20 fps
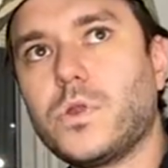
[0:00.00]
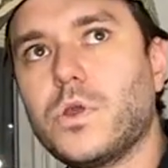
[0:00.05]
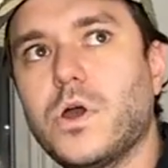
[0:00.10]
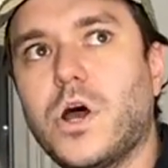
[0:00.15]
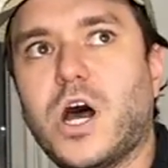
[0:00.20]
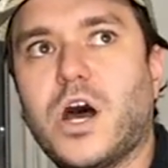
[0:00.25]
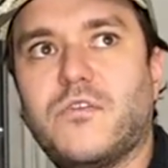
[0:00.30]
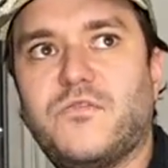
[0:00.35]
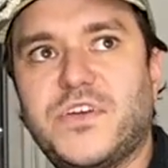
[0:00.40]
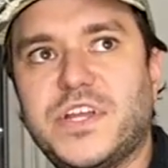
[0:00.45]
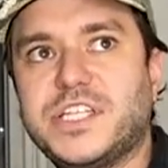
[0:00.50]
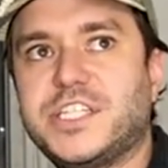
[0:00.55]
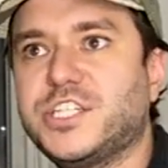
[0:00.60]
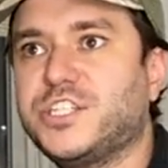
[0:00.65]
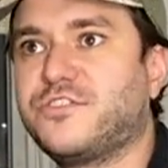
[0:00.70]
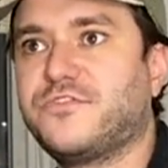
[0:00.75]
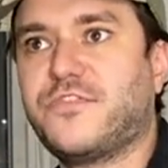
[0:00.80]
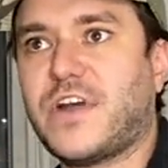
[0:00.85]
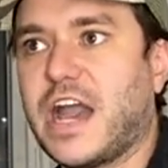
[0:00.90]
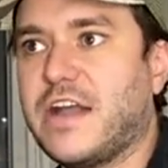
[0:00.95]
Uh,
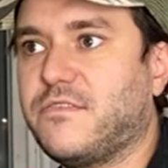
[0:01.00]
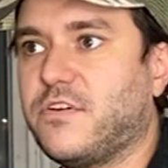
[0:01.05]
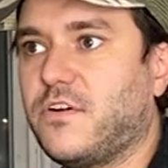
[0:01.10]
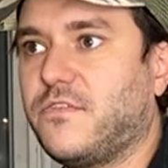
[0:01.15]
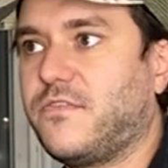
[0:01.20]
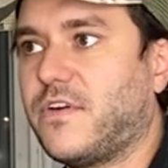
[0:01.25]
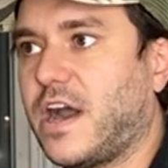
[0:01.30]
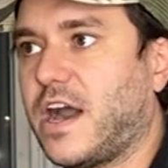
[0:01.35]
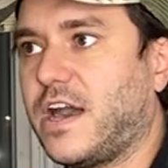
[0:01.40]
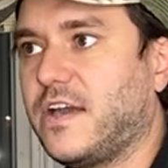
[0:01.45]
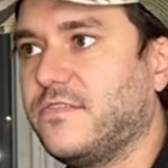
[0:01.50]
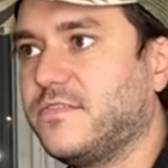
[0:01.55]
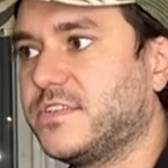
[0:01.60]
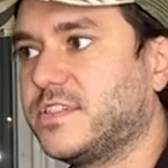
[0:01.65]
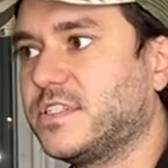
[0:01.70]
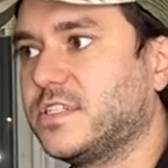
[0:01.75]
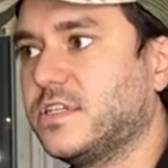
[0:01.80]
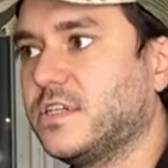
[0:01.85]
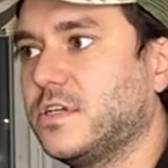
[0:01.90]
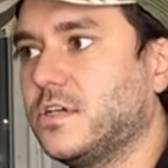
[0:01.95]
vintage 505s,